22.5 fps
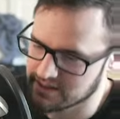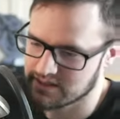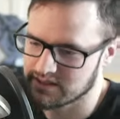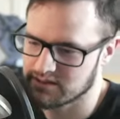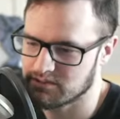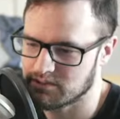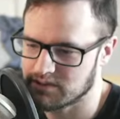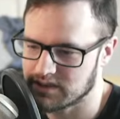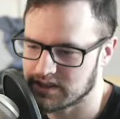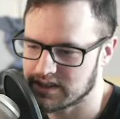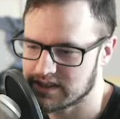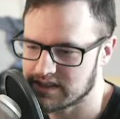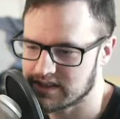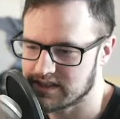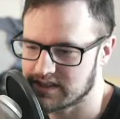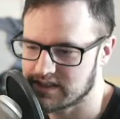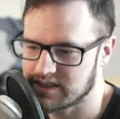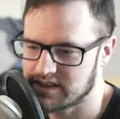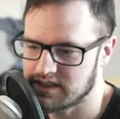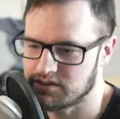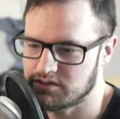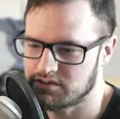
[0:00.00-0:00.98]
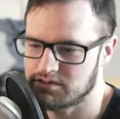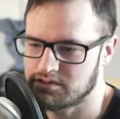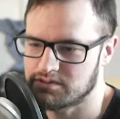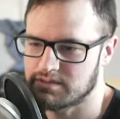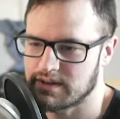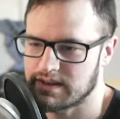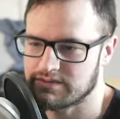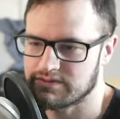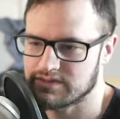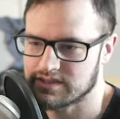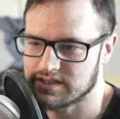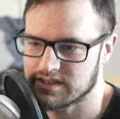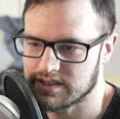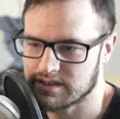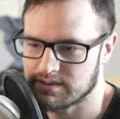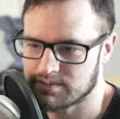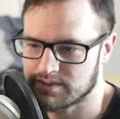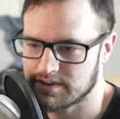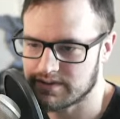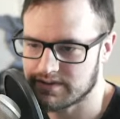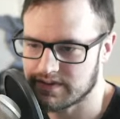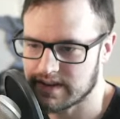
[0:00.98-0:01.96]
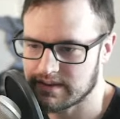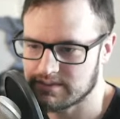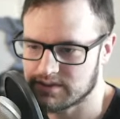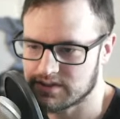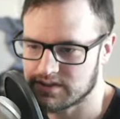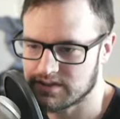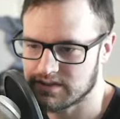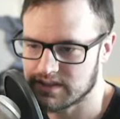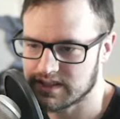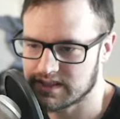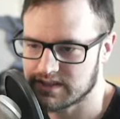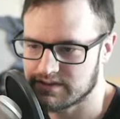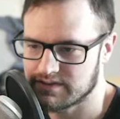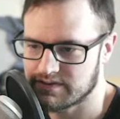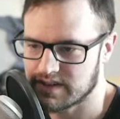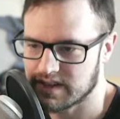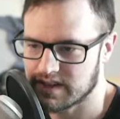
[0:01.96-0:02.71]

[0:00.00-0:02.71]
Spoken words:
well, let's see who's referencing the prefab. So let's find